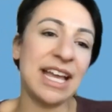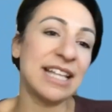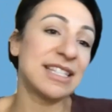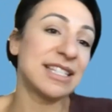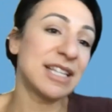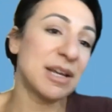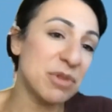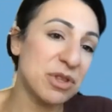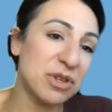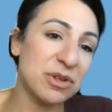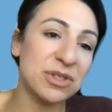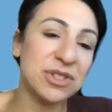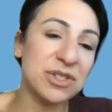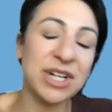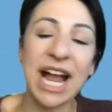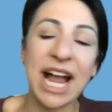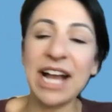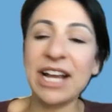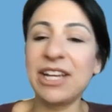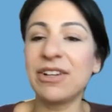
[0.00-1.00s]
And some of those are
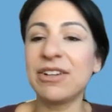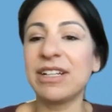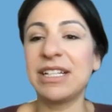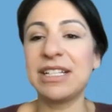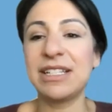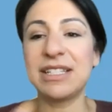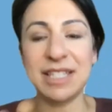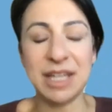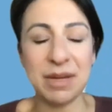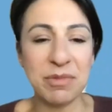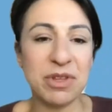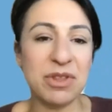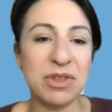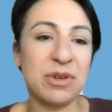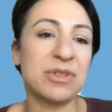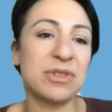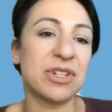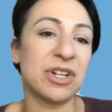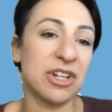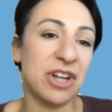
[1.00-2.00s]
accurate and some of
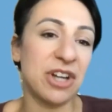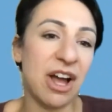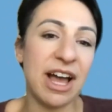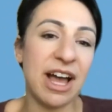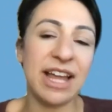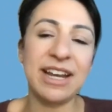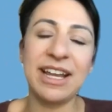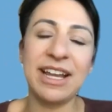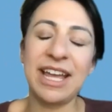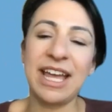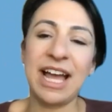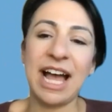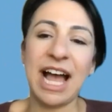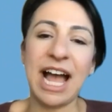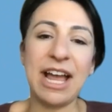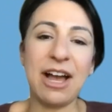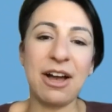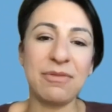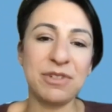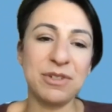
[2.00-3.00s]
those are not.
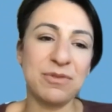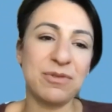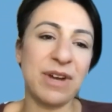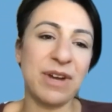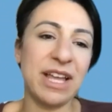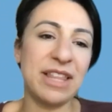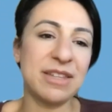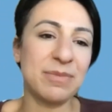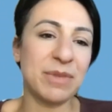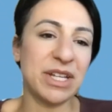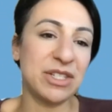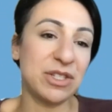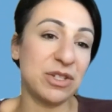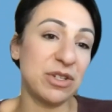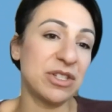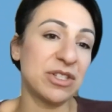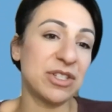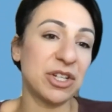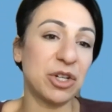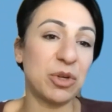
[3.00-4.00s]
I often find that my
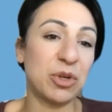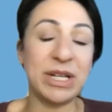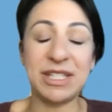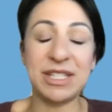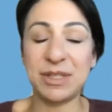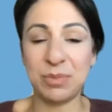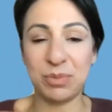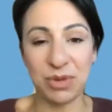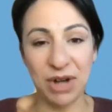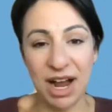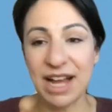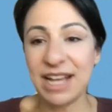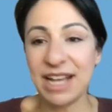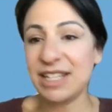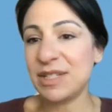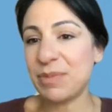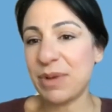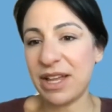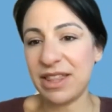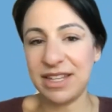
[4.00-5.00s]
students are quite
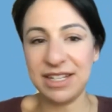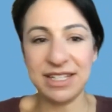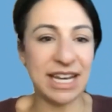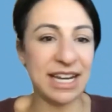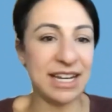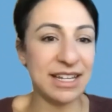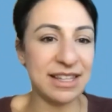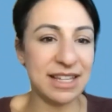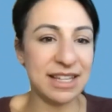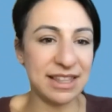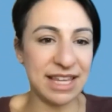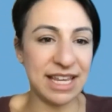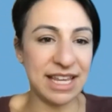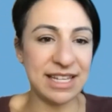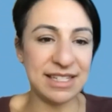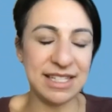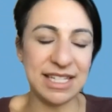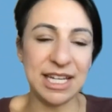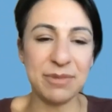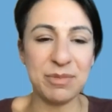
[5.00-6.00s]
surprised by the data that they
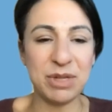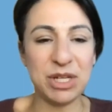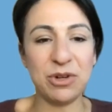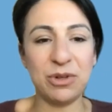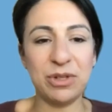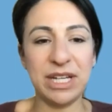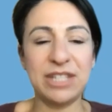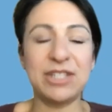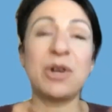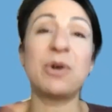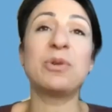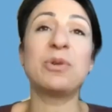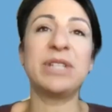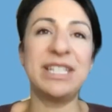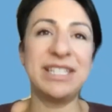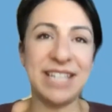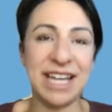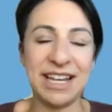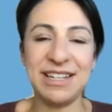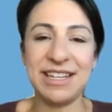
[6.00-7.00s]
see. I mean, it's only
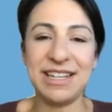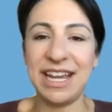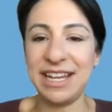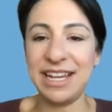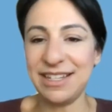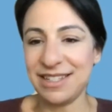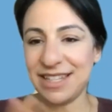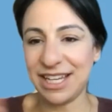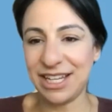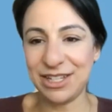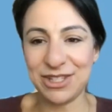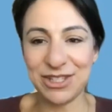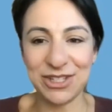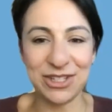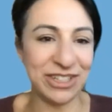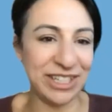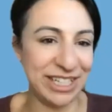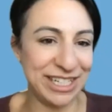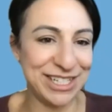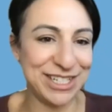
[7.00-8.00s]
10 days. They could
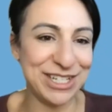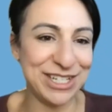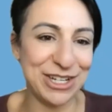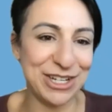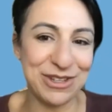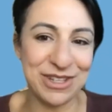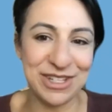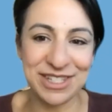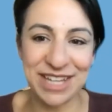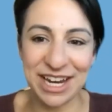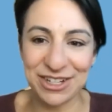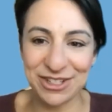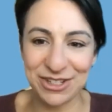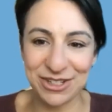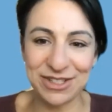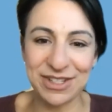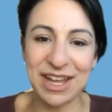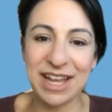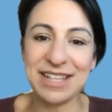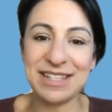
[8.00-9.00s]
certainly continue this
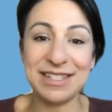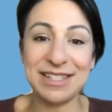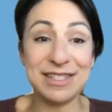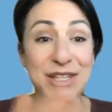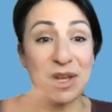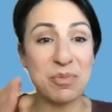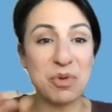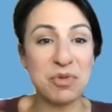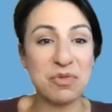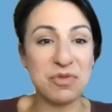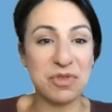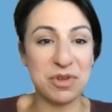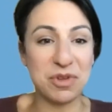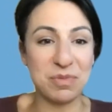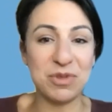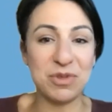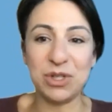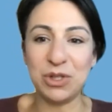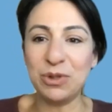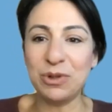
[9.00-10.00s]
exercise, and some of them
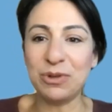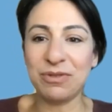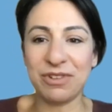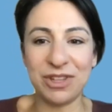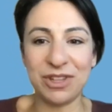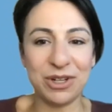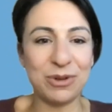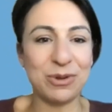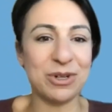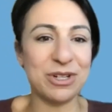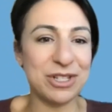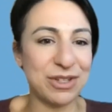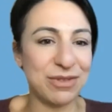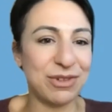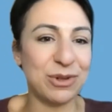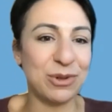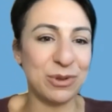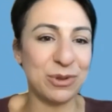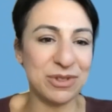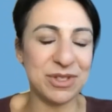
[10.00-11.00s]
do over the course of a
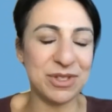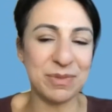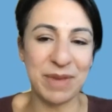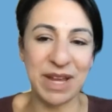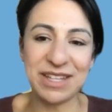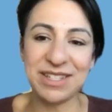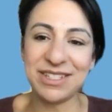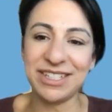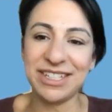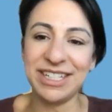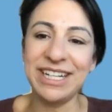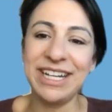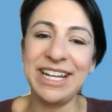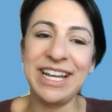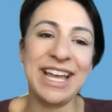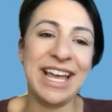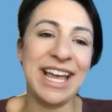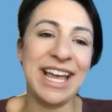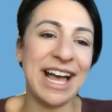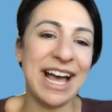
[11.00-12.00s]
whole semester.
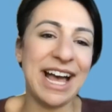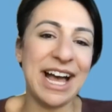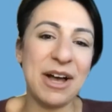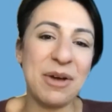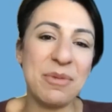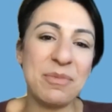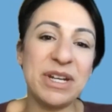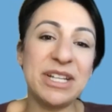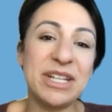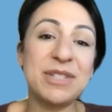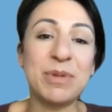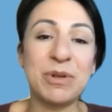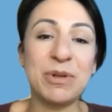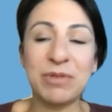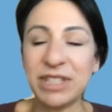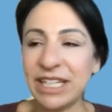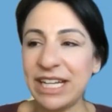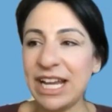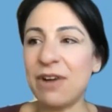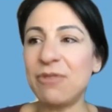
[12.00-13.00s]
But it's been
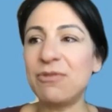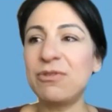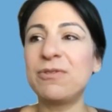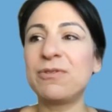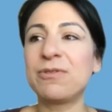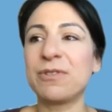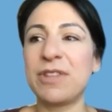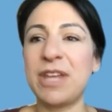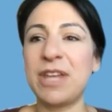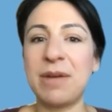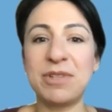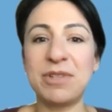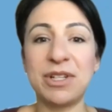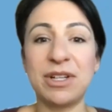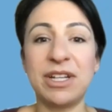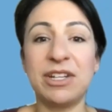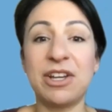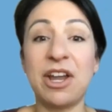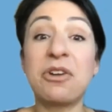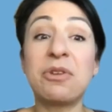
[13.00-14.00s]
really helpful for them
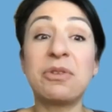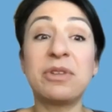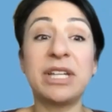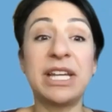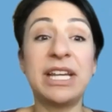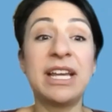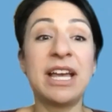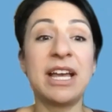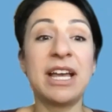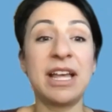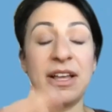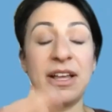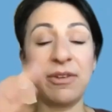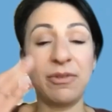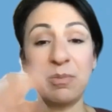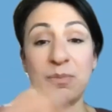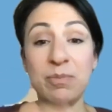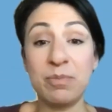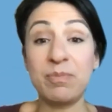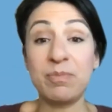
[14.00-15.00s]
to not only
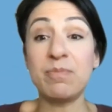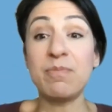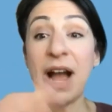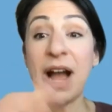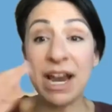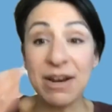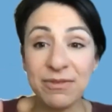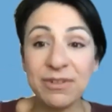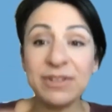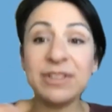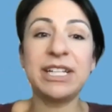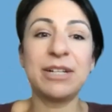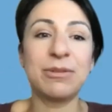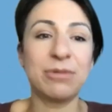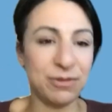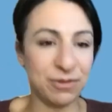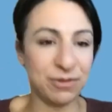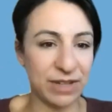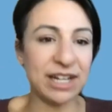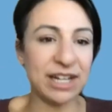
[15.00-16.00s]
mindfully
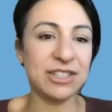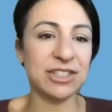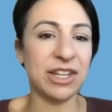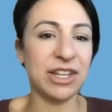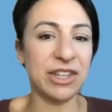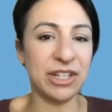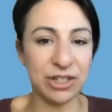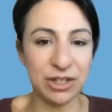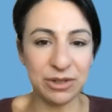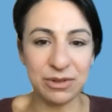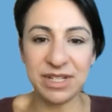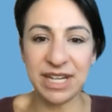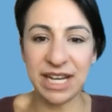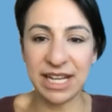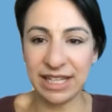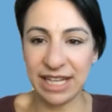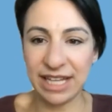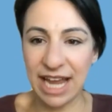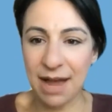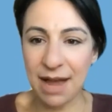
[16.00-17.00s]
reflect on their own
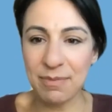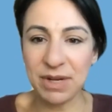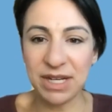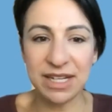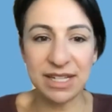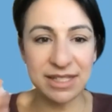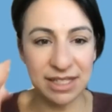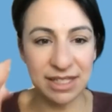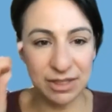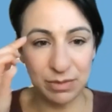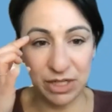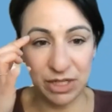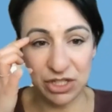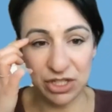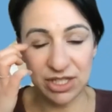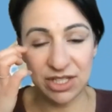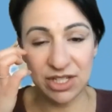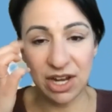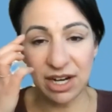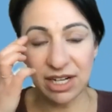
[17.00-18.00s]
daily happiness, as we
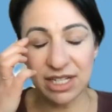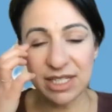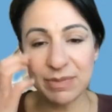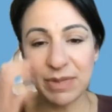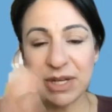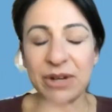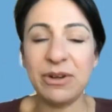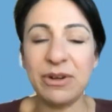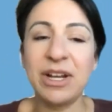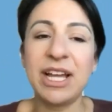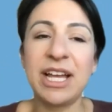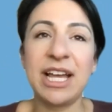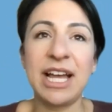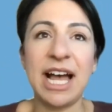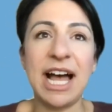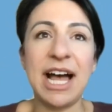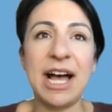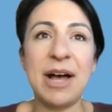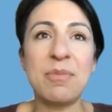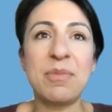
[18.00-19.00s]
just talked about,
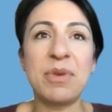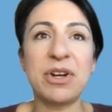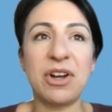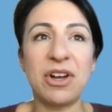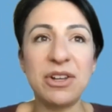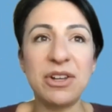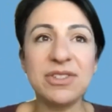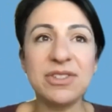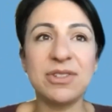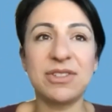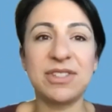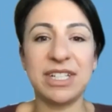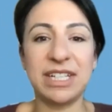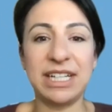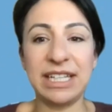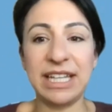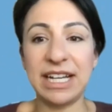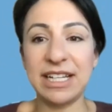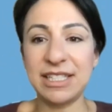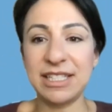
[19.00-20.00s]
but also to
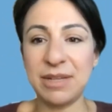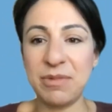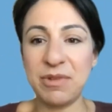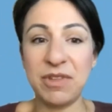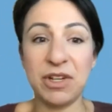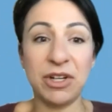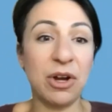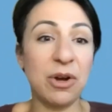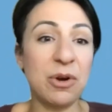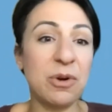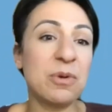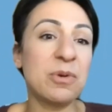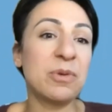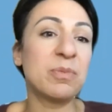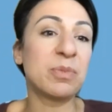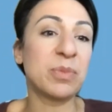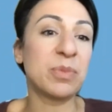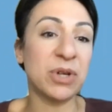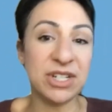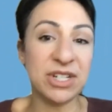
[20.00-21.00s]
collect some of their
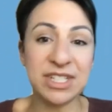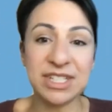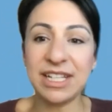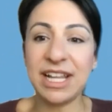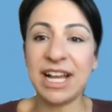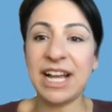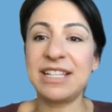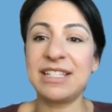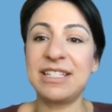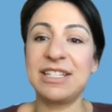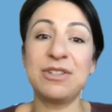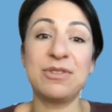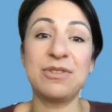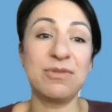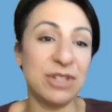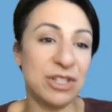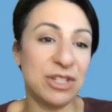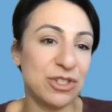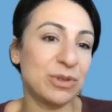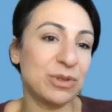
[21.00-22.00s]
own personalized
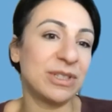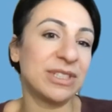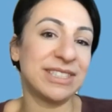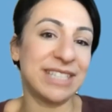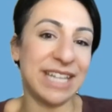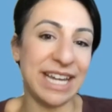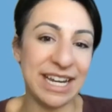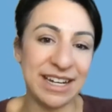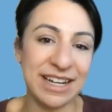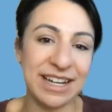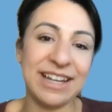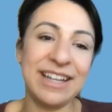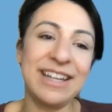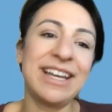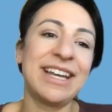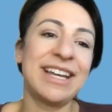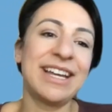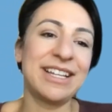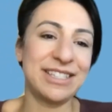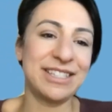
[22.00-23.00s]
individual data
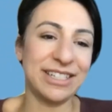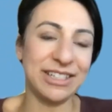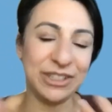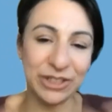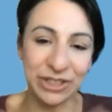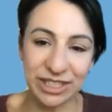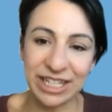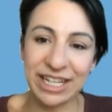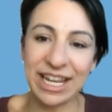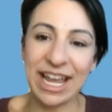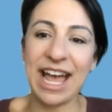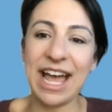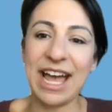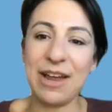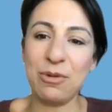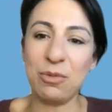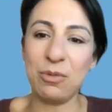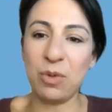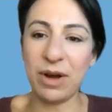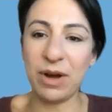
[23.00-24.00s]
to look
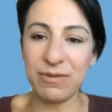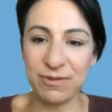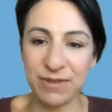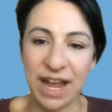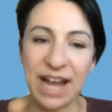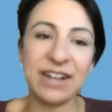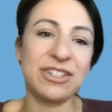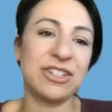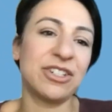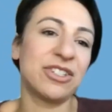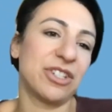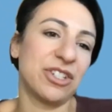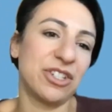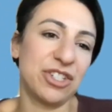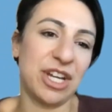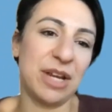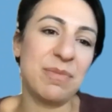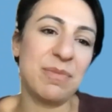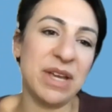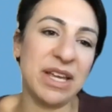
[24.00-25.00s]
at what factors are
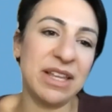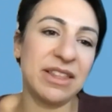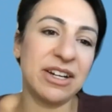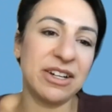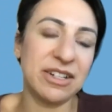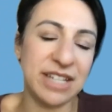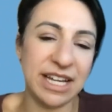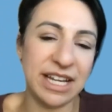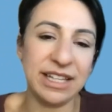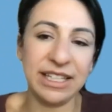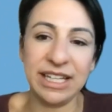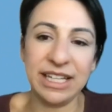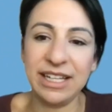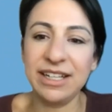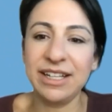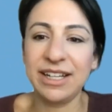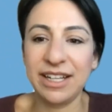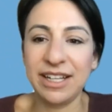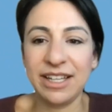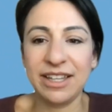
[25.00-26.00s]
shaping their daily
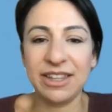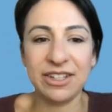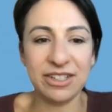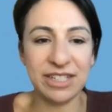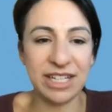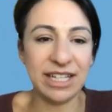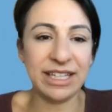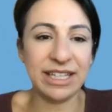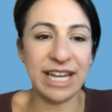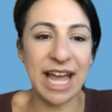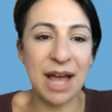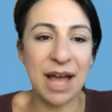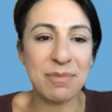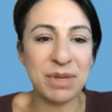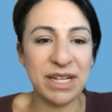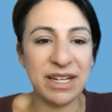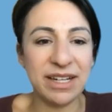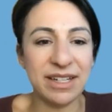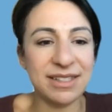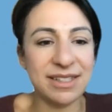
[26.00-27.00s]

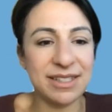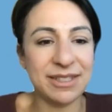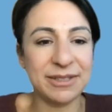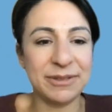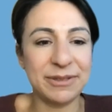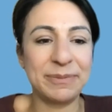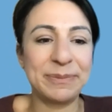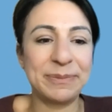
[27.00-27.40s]
happiness.